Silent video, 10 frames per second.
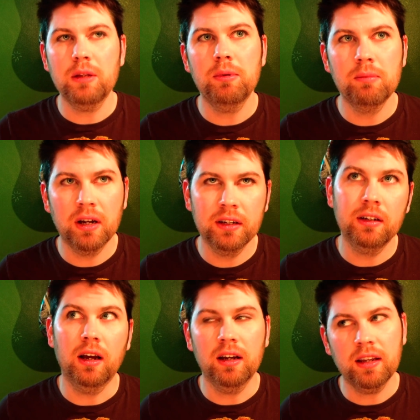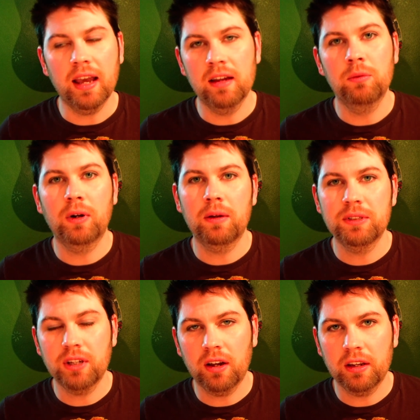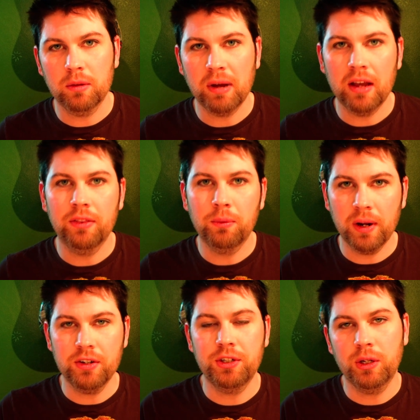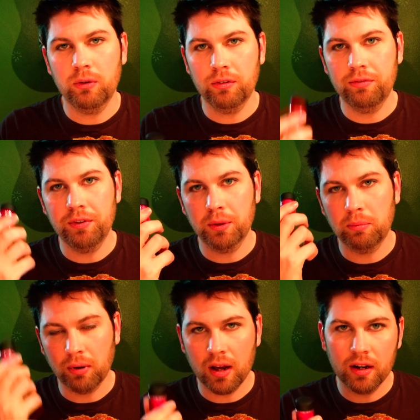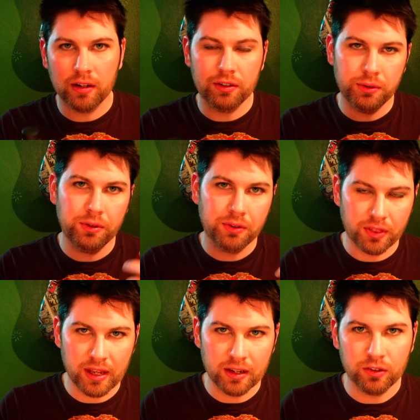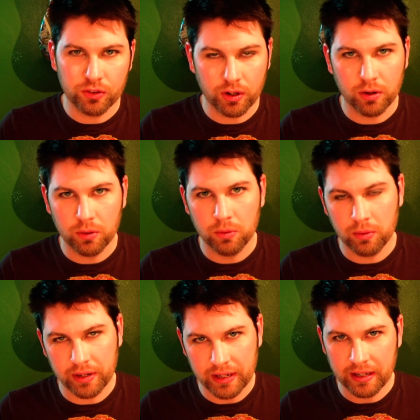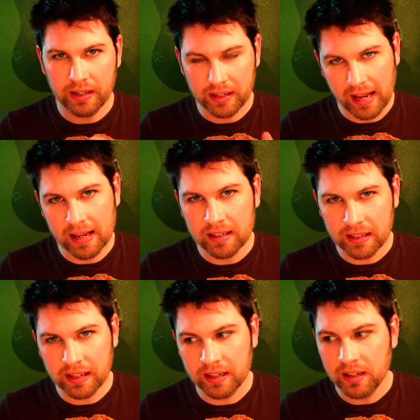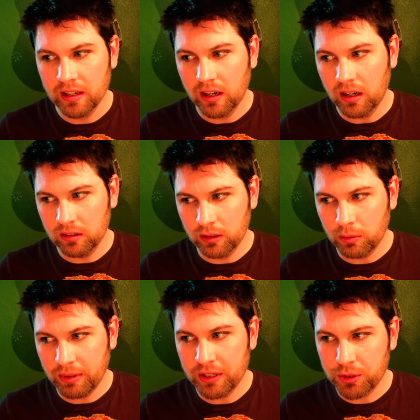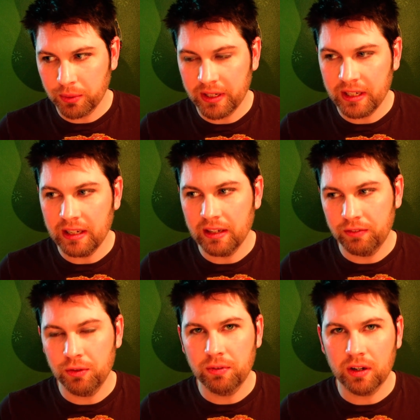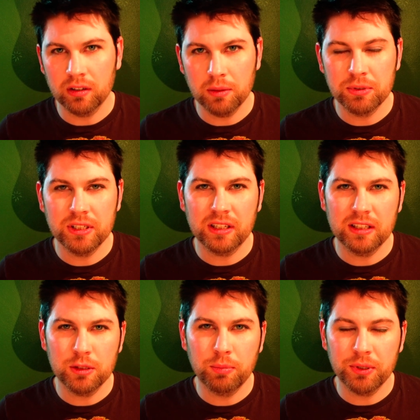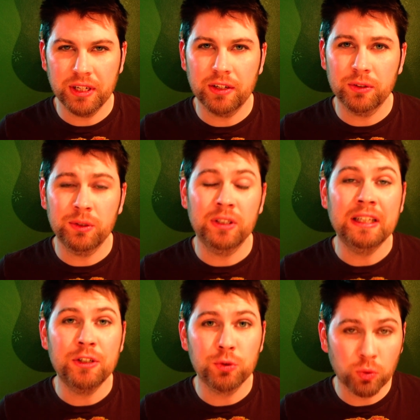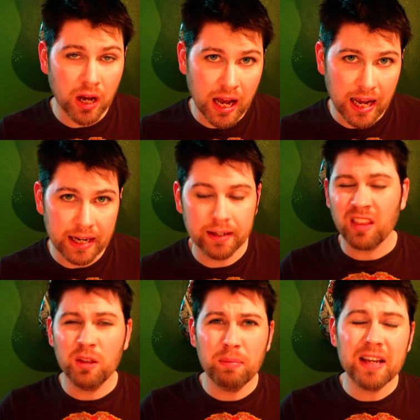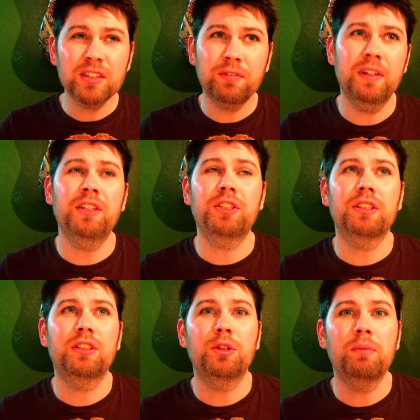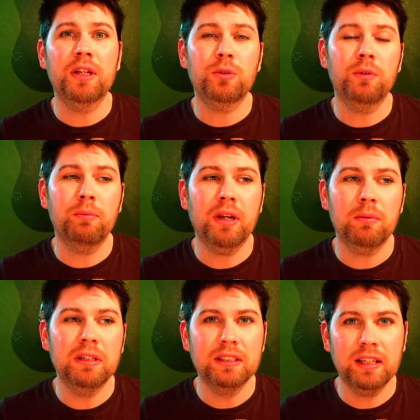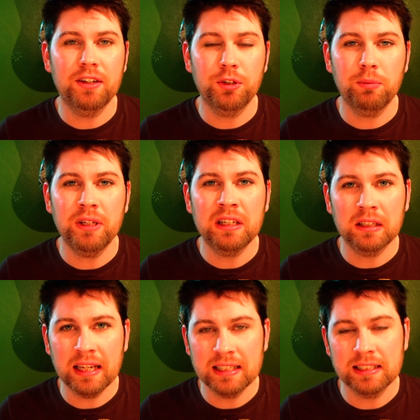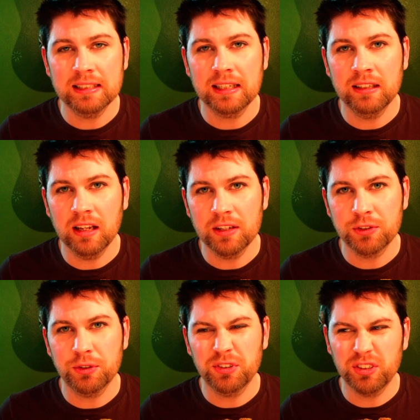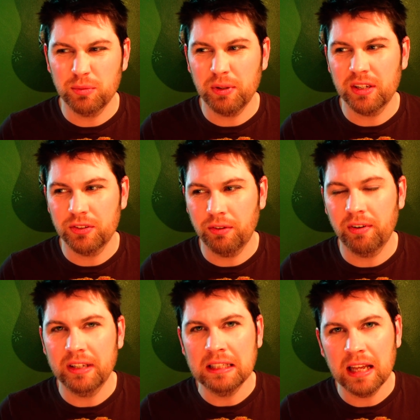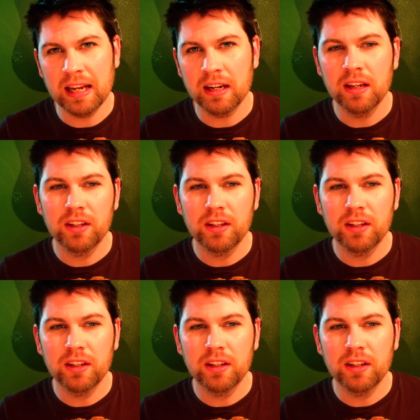keep in mind, again, what I was talking about, the ratio of your product to your thing, so it can get a little bit tricky if you've got a lipstick that's particularly dry. The best finishes to mix with pigments tend to be glazes and lusters just because they're very light,